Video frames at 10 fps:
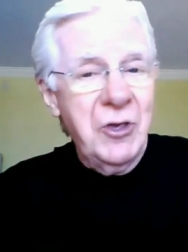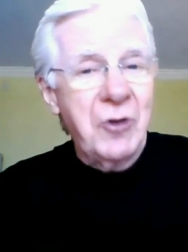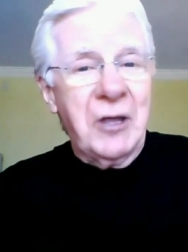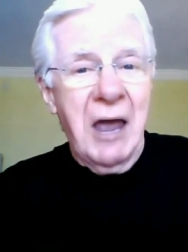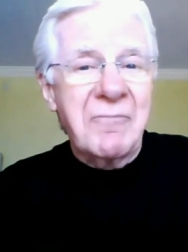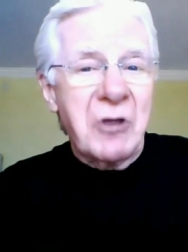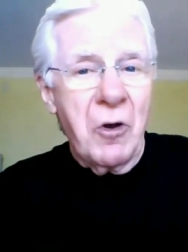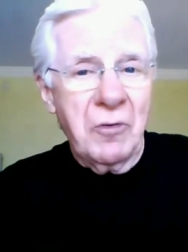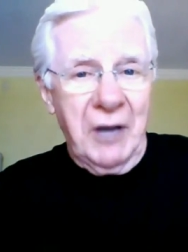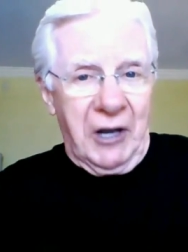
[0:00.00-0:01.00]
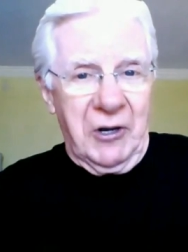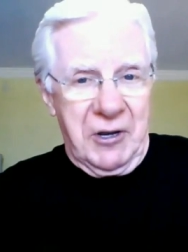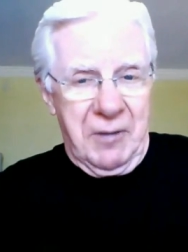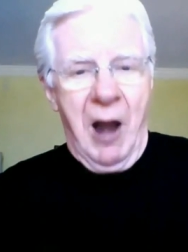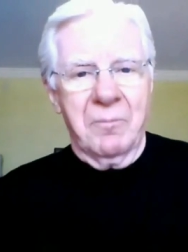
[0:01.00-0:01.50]
You can have your own little
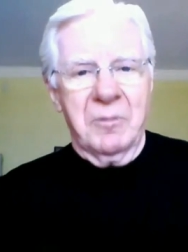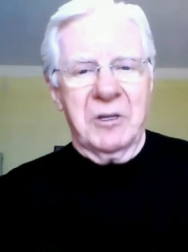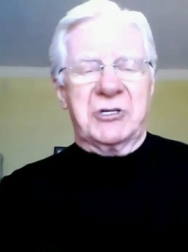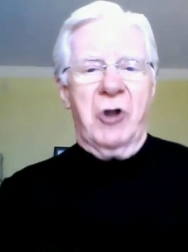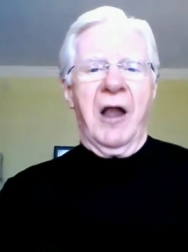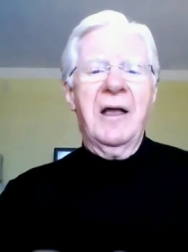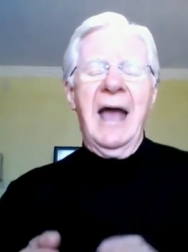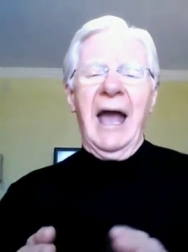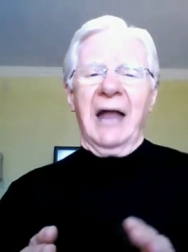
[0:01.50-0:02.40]
department store